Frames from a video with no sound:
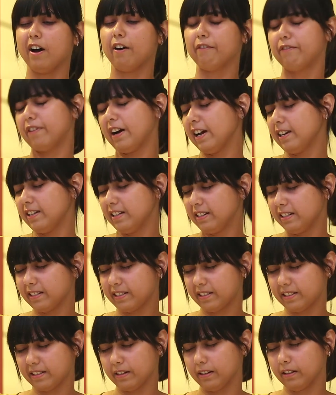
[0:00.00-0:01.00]

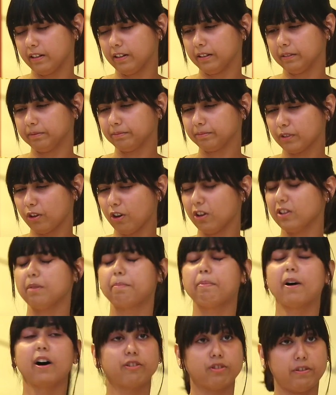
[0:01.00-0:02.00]
violence on
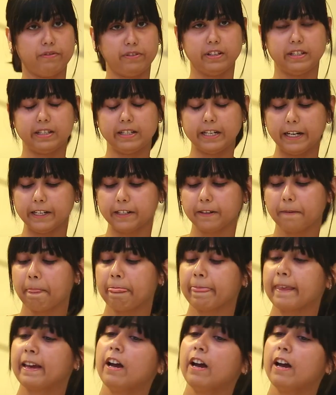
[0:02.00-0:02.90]
the part of the state.